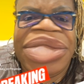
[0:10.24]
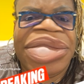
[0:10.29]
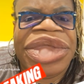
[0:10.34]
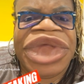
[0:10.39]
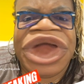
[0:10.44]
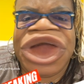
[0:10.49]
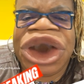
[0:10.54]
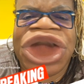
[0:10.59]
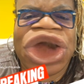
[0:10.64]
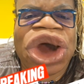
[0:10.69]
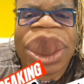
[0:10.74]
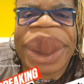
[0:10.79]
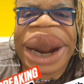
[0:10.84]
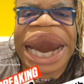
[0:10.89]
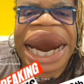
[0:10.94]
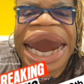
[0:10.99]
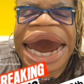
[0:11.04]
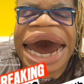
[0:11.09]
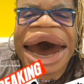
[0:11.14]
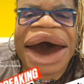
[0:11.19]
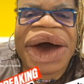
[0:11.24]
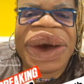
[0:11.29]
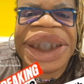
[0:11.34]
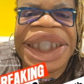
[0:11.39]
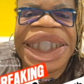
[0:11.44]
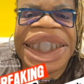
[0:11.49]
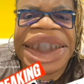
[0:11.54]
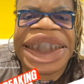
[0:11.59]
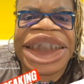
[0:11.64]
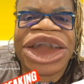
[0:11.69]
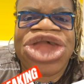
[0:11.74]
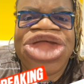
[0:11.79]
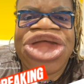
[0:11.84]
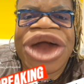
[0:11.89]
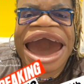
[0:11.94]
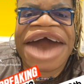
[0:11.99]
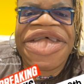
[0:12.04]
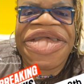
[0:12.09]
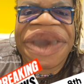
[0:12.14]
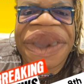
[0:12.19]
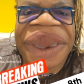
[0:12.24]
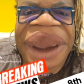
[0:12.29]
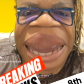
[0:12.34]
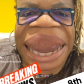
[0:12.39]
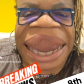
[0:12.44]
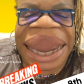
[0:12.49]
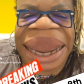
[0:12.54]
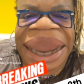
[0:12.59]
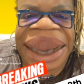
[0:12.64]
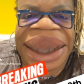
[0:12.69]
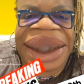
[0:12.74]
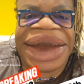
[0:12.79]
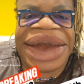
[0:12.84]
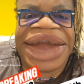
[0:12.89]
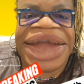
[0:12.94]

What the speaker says: so many houses, traffic.